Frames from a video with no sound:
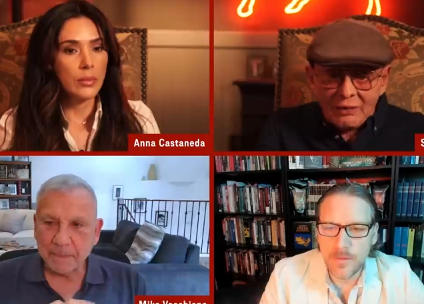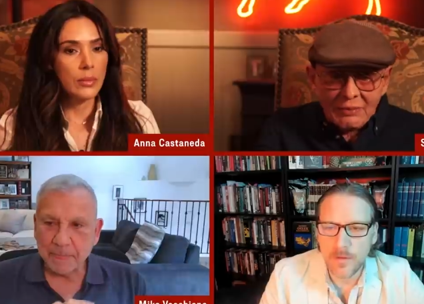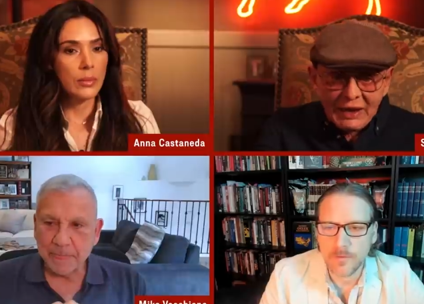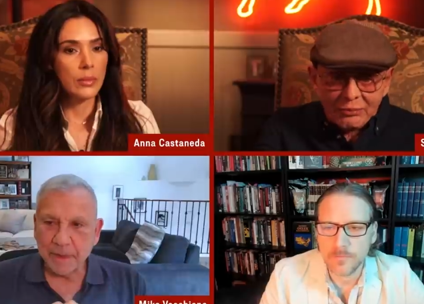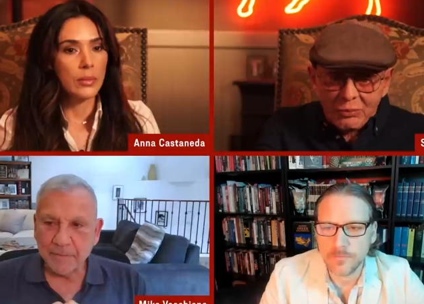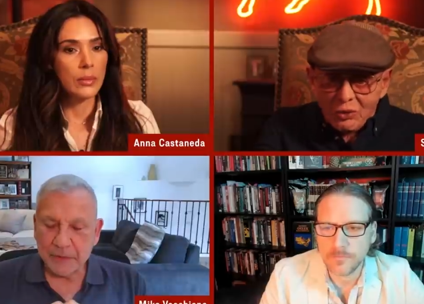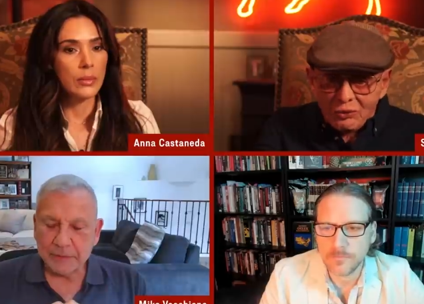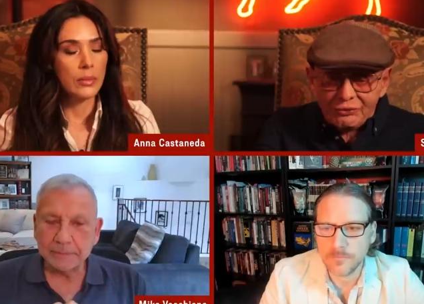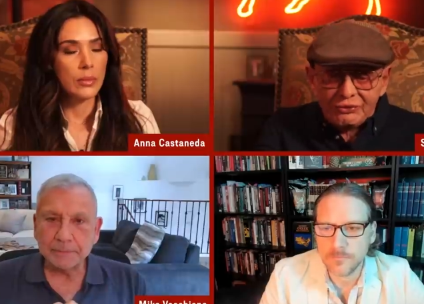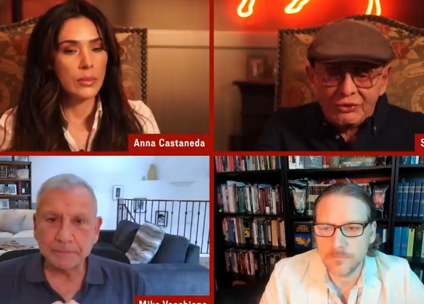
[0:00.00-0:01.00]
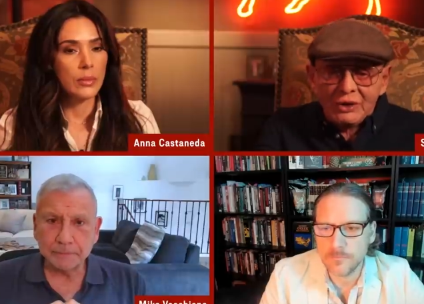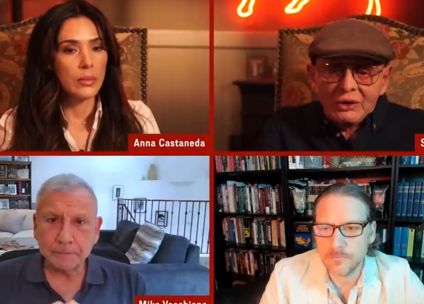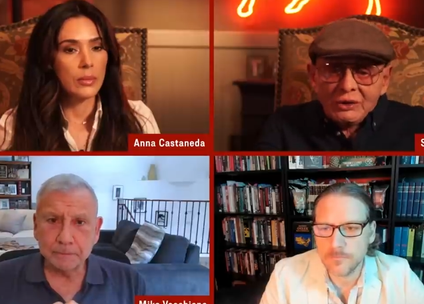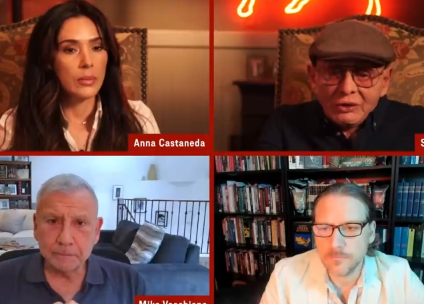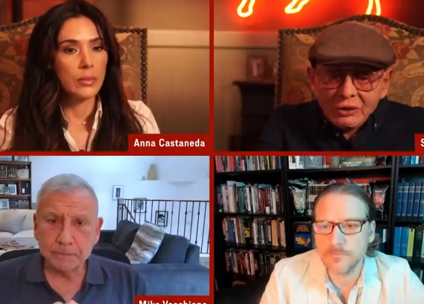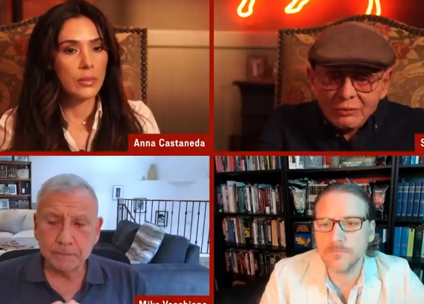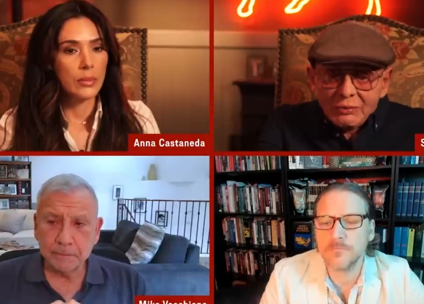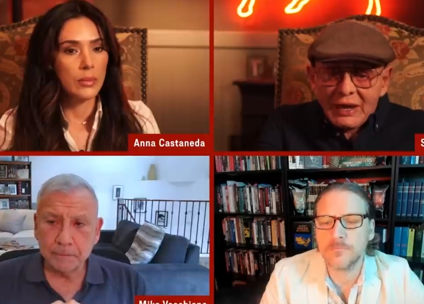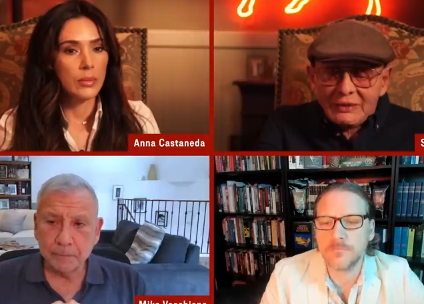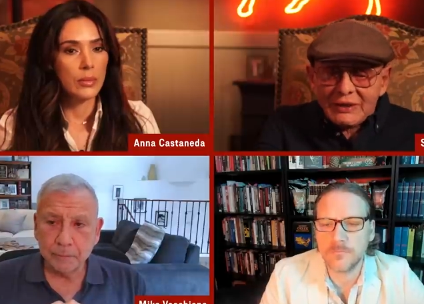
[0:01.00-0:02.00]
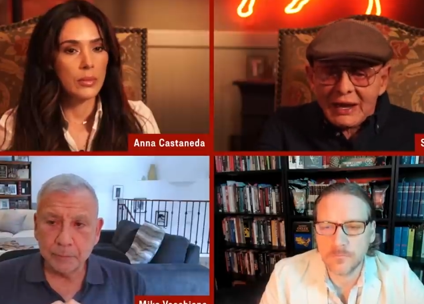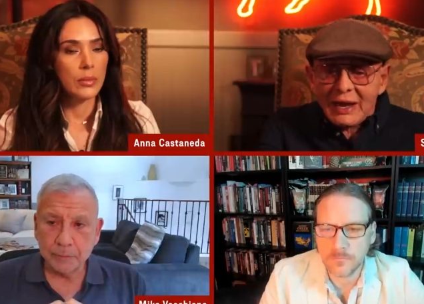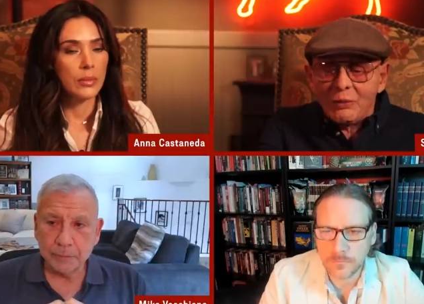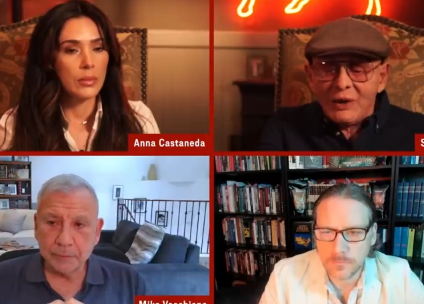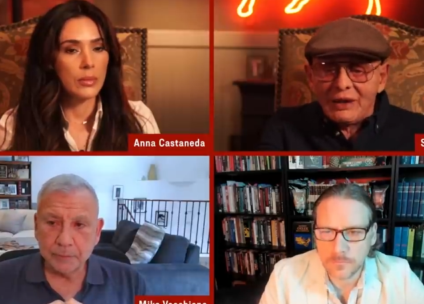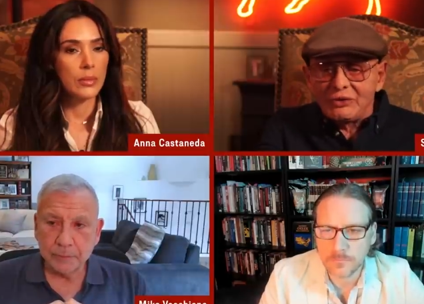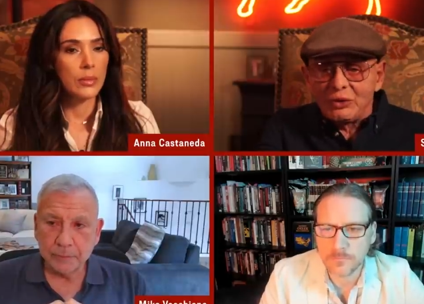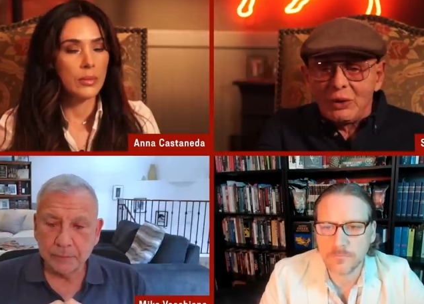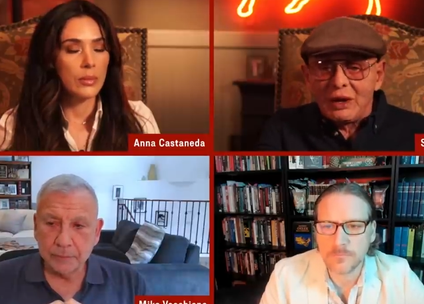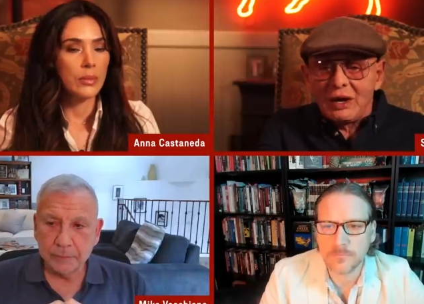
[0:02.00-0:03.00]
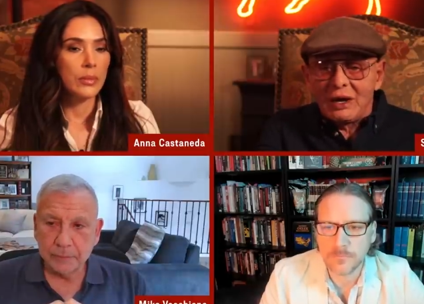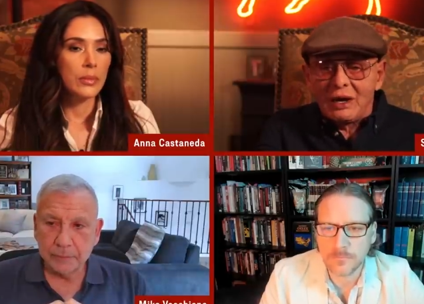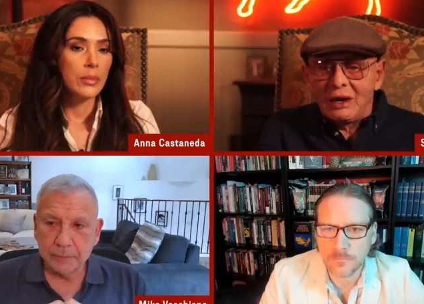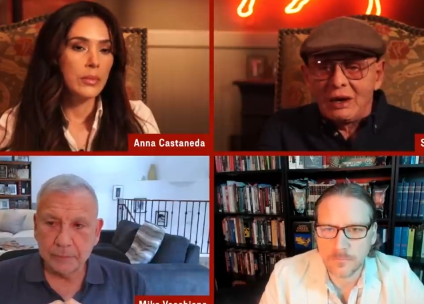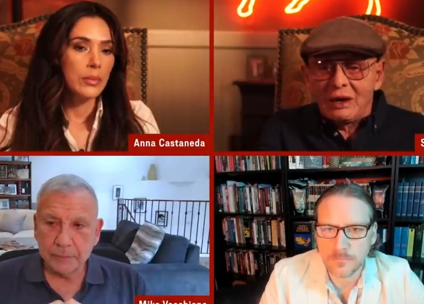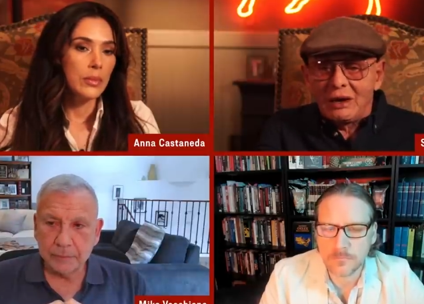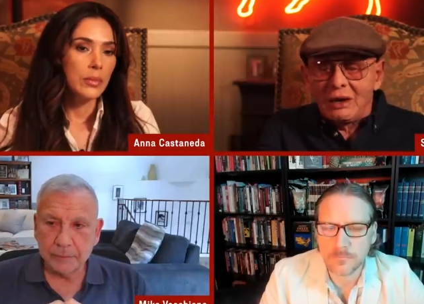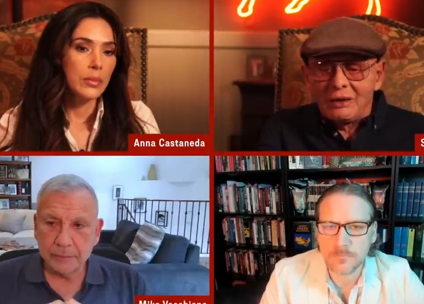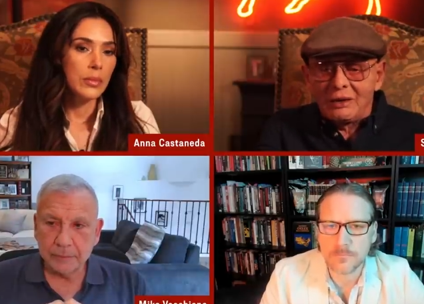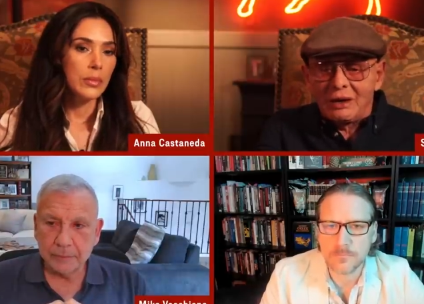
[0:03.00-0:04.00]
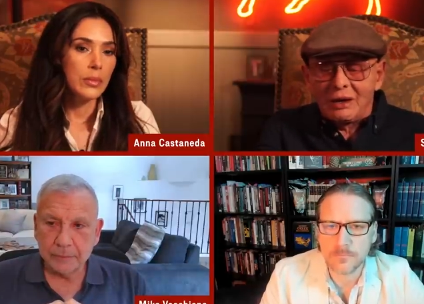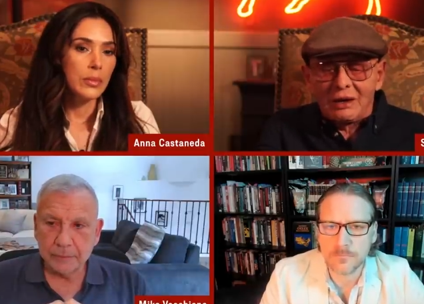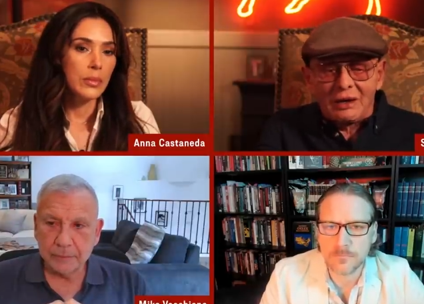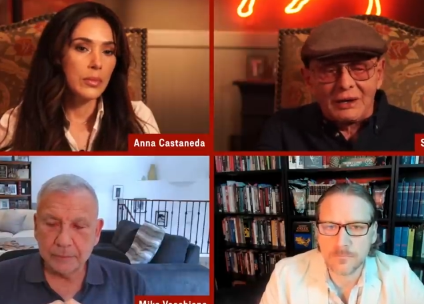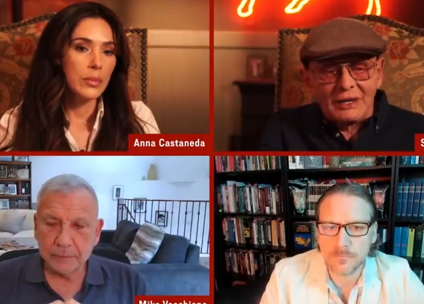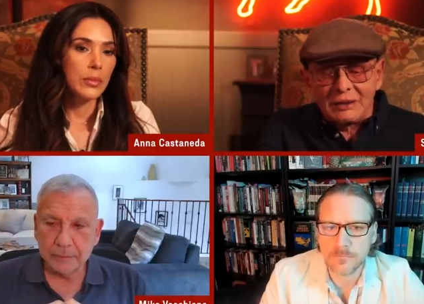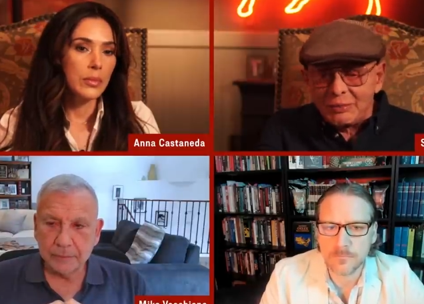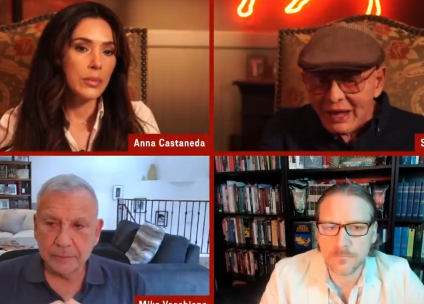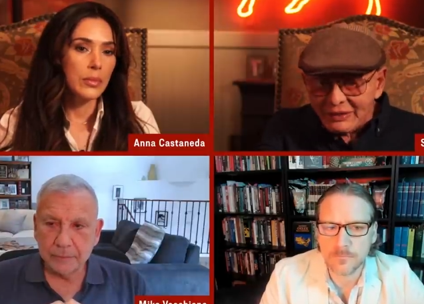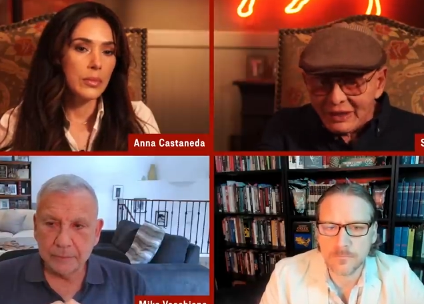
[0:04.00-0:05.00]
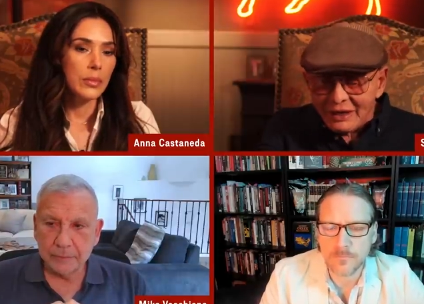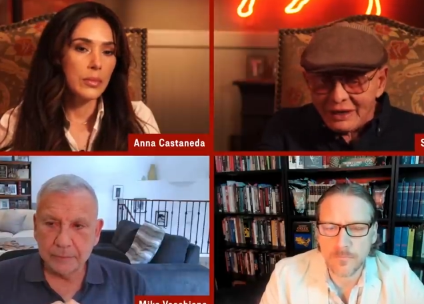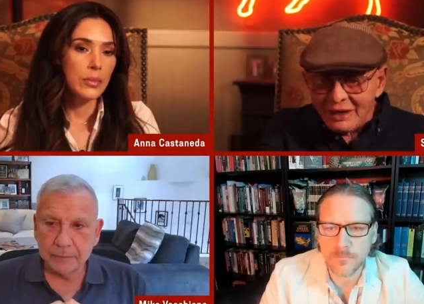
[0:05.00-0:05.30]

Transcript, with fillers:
Speaker 1: make moves. And then I went to an independent.